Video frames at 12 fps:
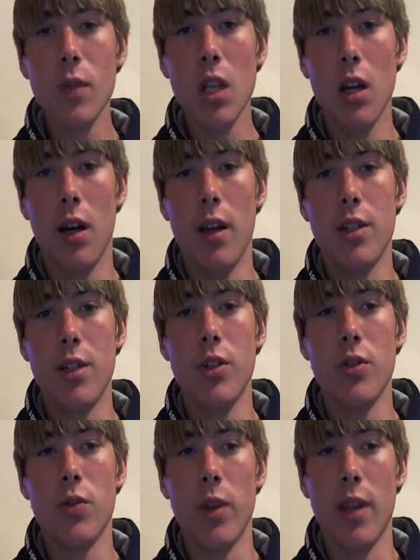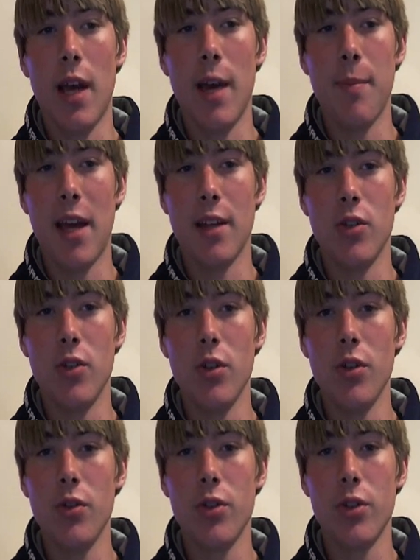Uh, issues with iPad 2
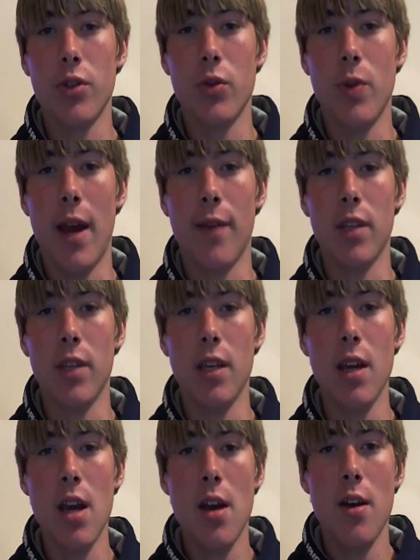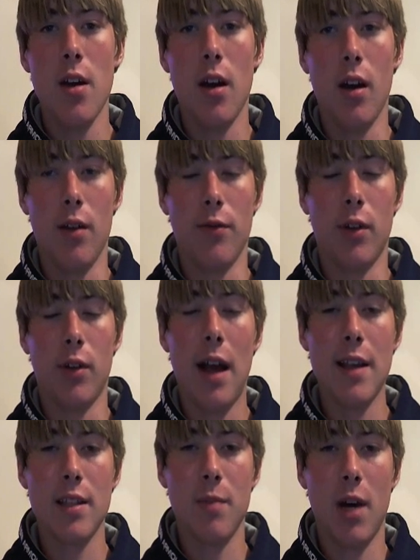users who have the uh,
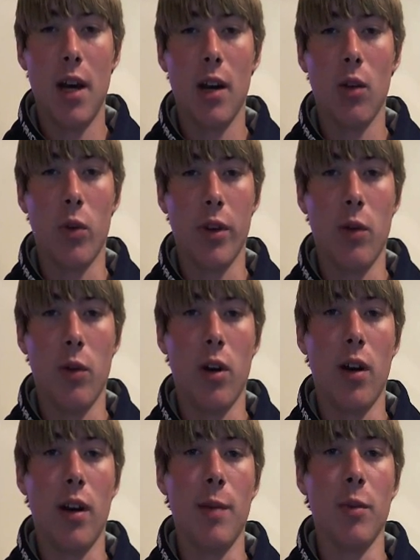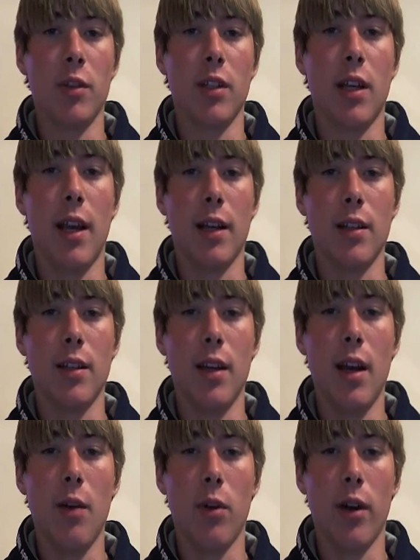Verizon model where they were unable to connect to the
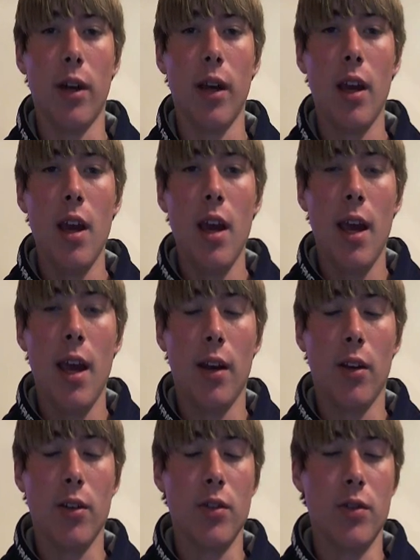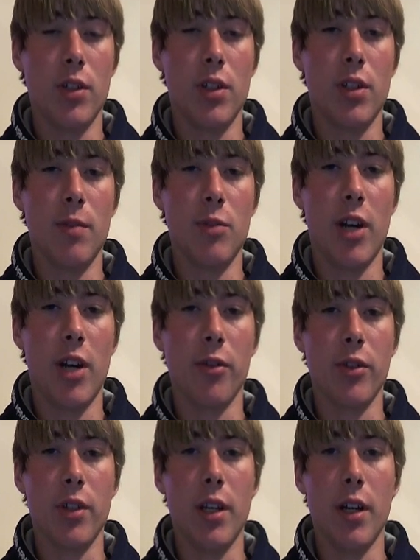network, and also just some general
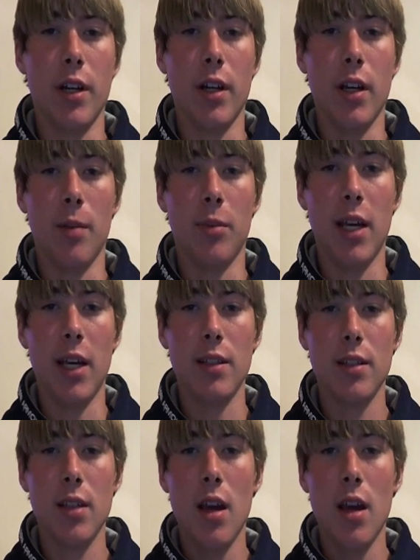security updates.